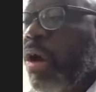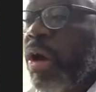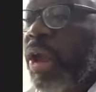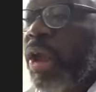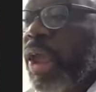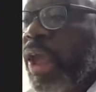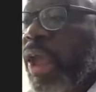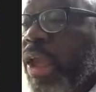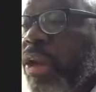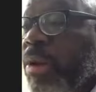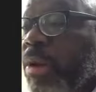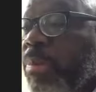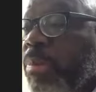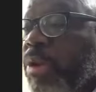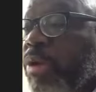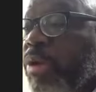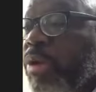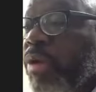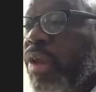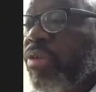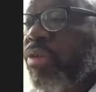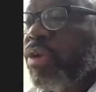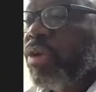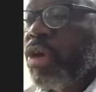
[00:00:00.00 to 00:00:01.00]
or
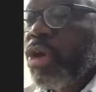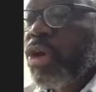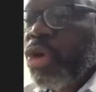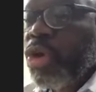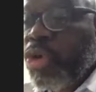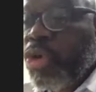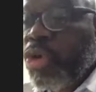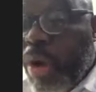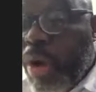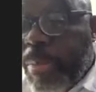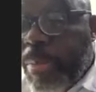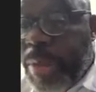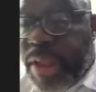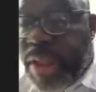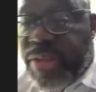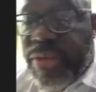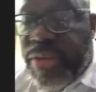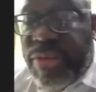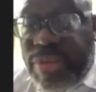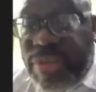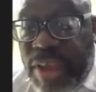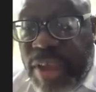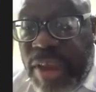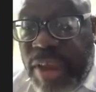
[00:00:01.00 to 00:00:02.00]
AWS, who are
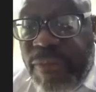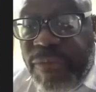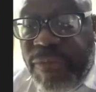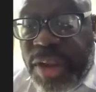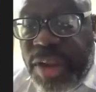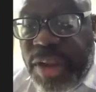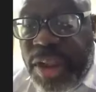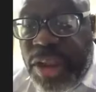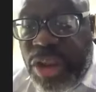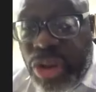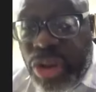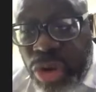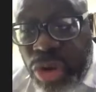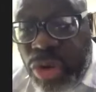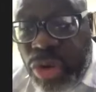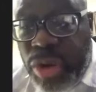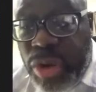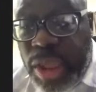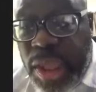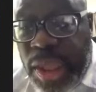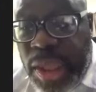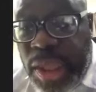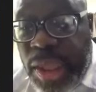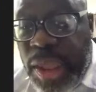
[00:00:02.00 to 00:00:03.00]
better served in
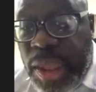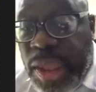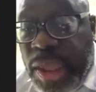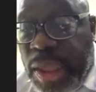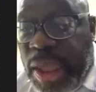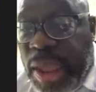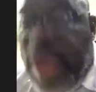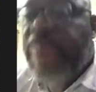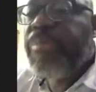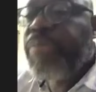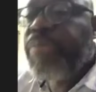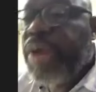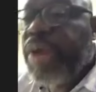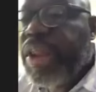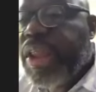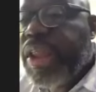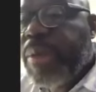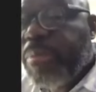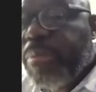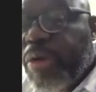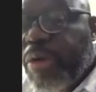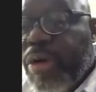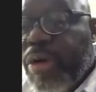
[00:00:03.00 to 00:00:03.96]
the UK, and bring